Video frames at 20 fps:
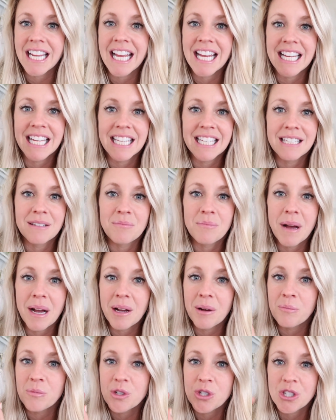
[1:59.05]
and
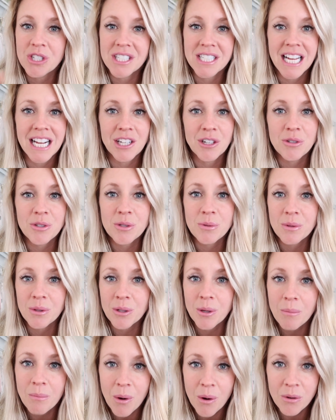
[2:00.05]
Beckham was just diagnosed with
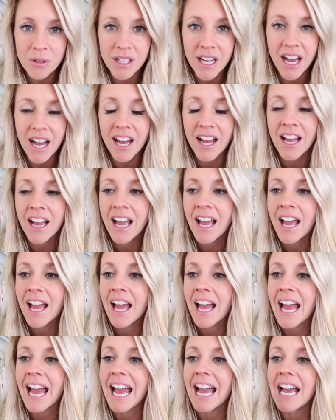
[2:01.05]
pneumonia.
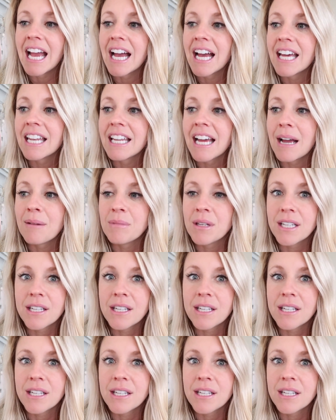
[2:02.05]
And I